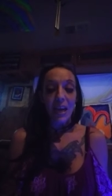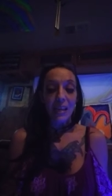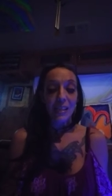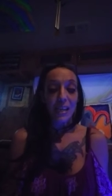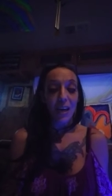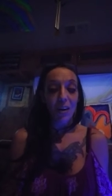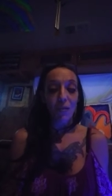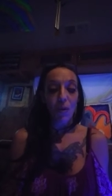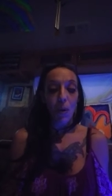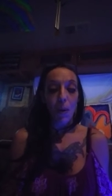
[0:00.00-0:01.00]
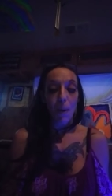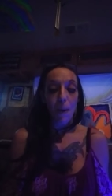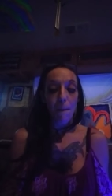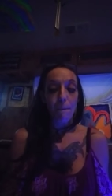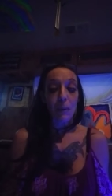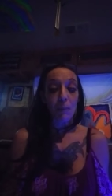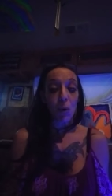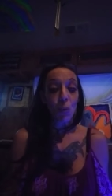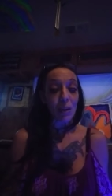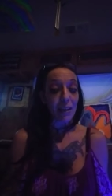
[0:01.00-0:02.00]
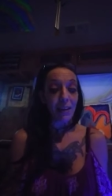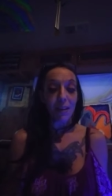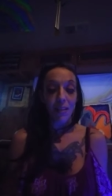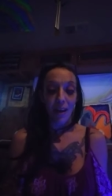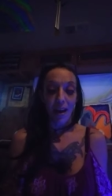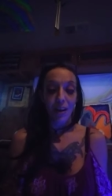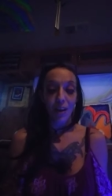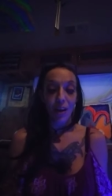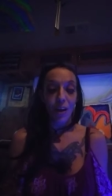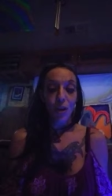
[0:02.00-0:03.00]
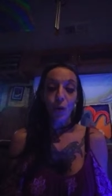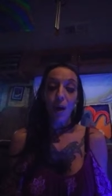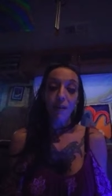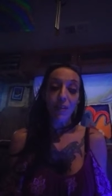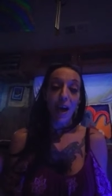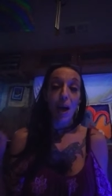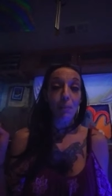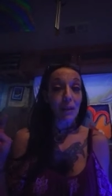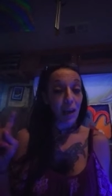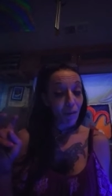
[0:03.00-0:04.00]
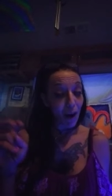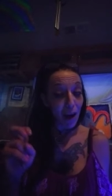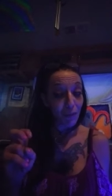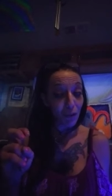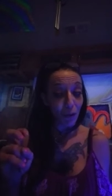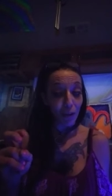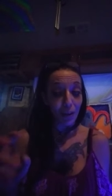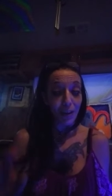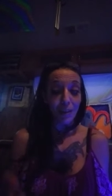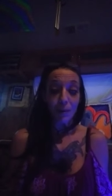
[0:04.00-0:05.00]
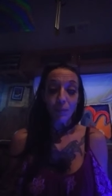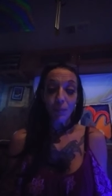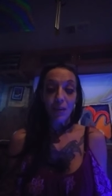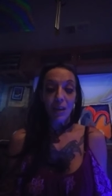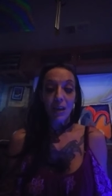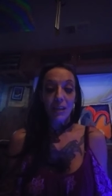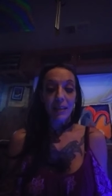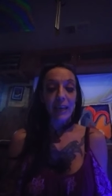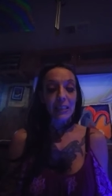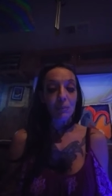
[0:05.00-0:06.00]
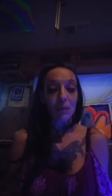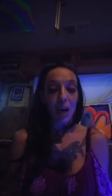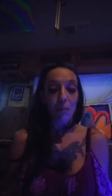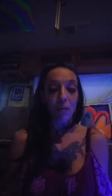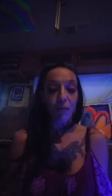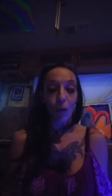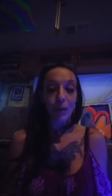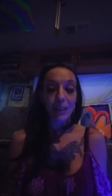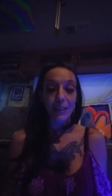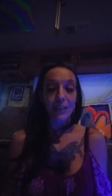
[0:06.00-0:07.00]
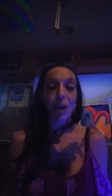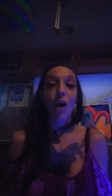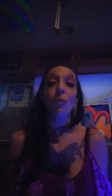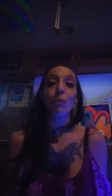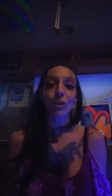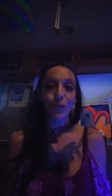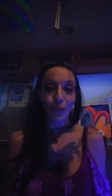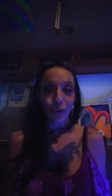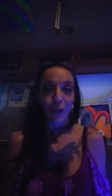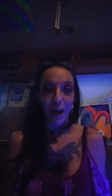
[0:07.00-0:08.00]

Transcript: instead of bemoaning that you'll have the happily ever after, take some time and focus on what you do